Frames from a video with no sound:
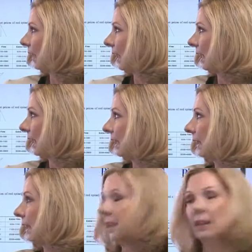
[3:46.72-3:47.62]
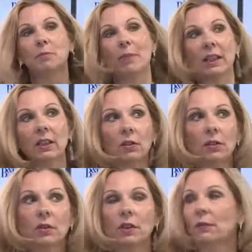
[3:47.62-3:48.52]
lately, depending
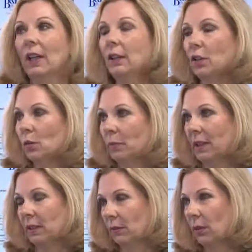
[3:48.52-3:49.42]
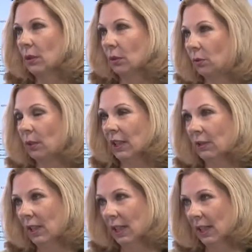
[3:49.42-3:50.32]
also the value, but a very good
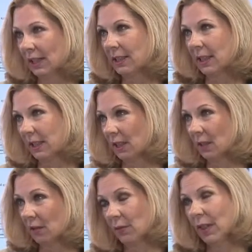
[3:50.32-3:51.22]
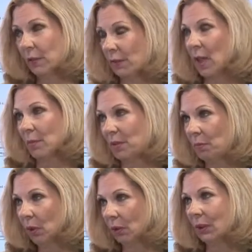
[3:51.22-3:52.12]
value, it's getting 5 times
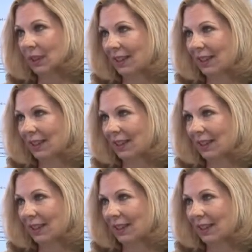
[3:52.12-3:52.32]
more.